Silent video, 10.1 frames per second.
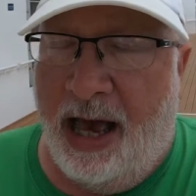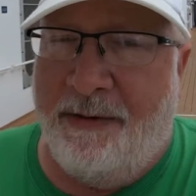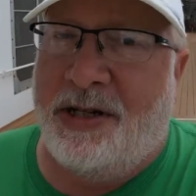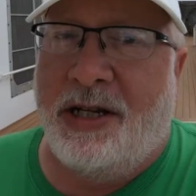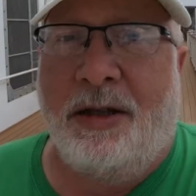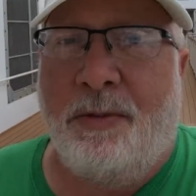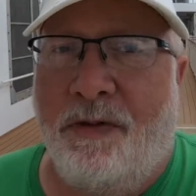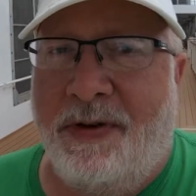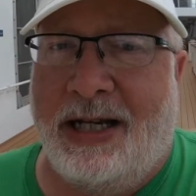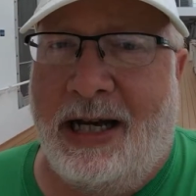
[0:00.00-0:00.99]
Have you seen the
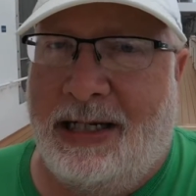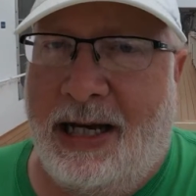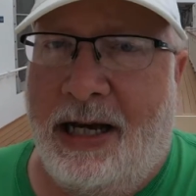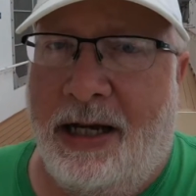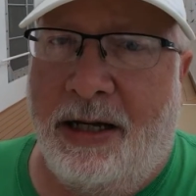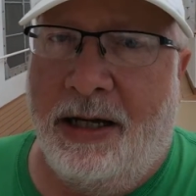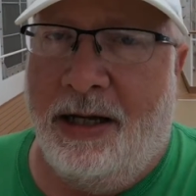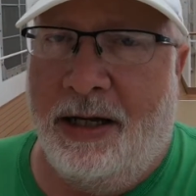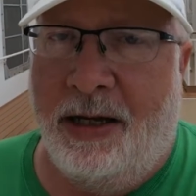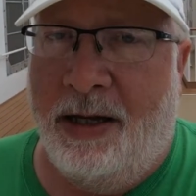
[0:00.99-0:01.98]
movie Titanic?
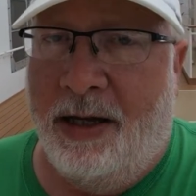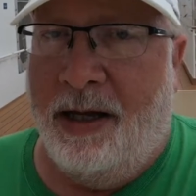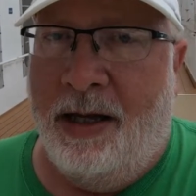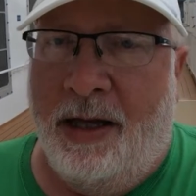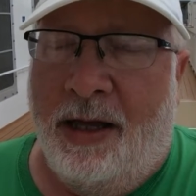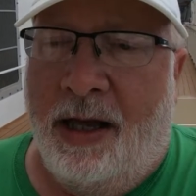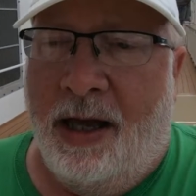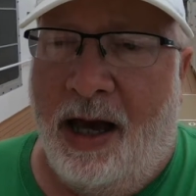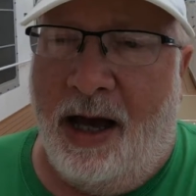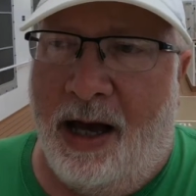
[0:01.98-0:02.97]

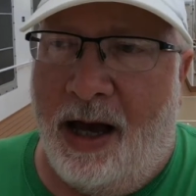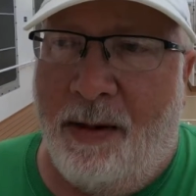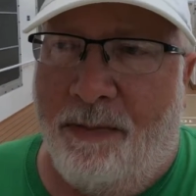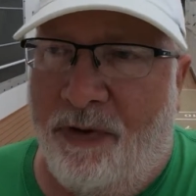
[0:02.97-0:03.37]
I'm